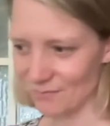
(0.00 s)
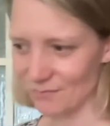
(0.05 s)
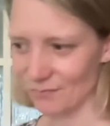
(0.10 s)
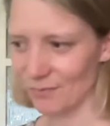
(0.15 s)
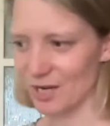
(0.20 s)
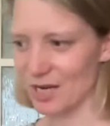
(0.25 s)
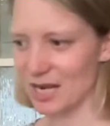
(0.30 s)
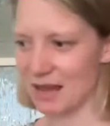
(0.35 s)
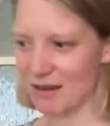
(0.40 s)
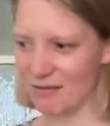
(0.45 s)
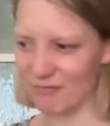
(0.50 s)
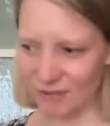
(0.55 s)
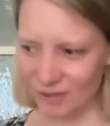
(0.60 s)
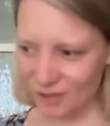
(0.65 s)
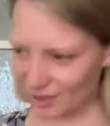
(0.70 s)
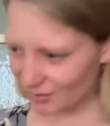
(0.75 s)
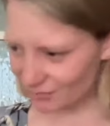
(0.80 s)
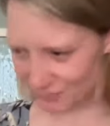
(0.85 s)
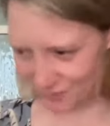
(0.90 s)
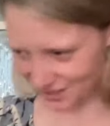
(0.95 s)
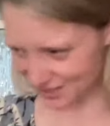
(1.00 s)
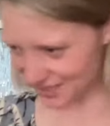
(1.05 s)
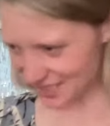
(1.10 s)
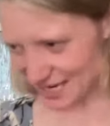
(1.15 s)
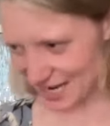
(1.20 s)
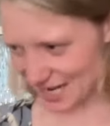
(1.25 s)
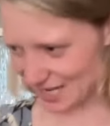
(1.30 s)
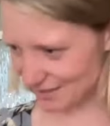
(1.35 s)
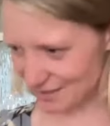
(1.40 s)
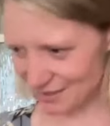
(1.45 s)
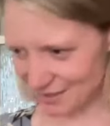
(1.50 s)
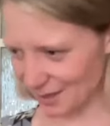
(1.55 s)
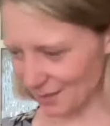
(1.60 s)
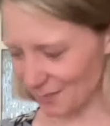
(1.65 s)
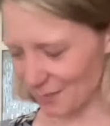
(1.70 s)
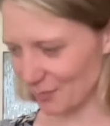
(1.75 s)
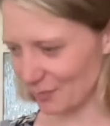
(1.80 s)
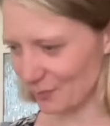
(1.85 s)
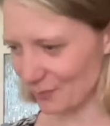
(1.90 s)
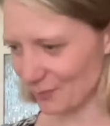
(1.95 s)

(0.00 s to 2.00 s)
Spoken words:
we never really ended up,